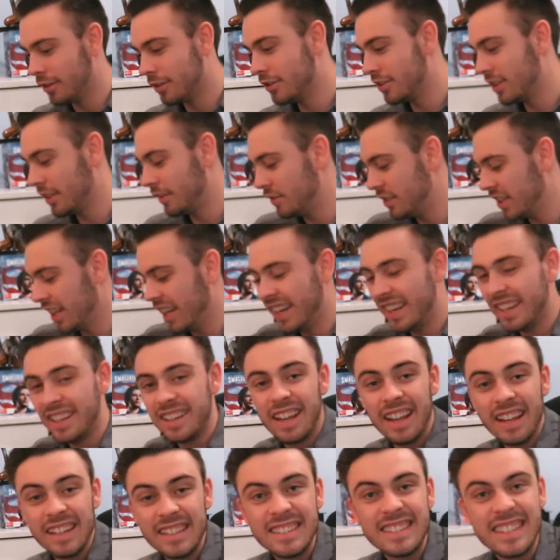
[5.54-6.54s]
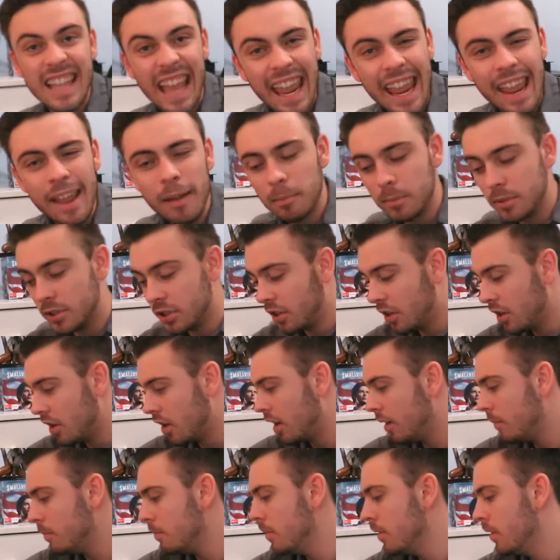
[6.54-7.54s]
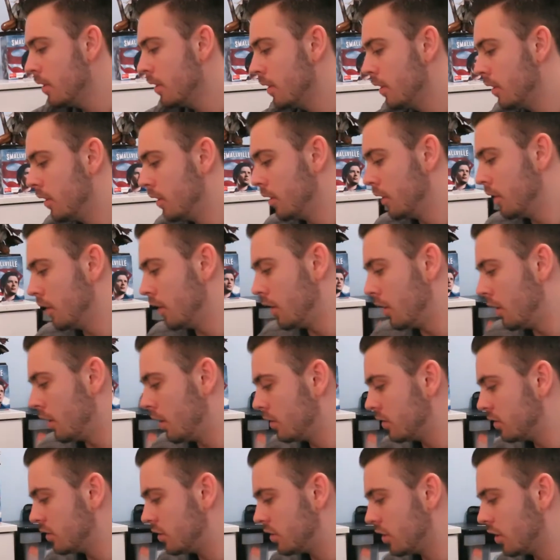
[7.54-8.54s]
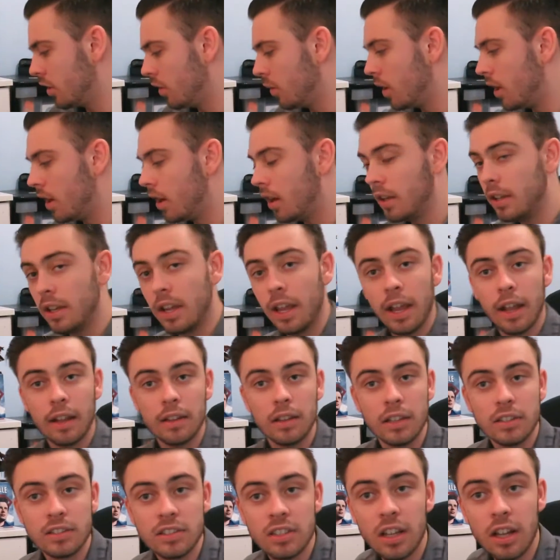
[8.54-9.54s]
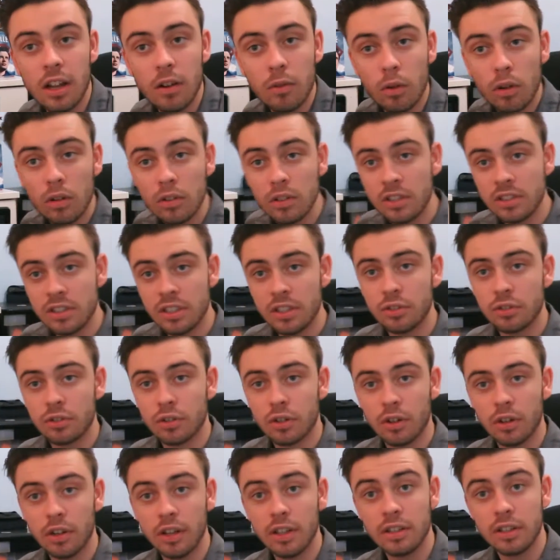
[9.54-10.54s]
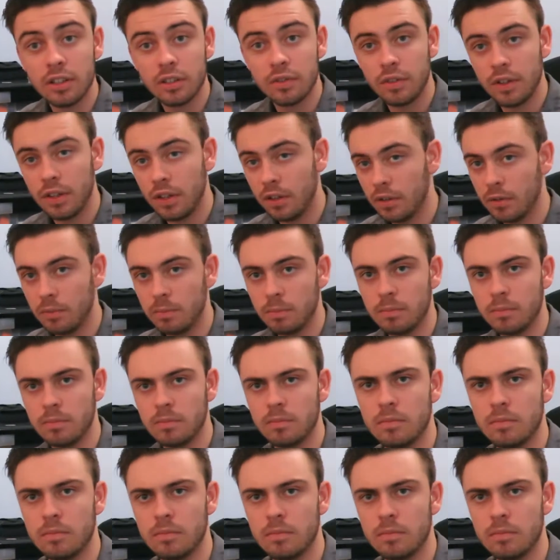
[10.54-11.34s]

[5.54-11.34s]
because they've taken their damn time. So yeah, let's roll this intro and get this video.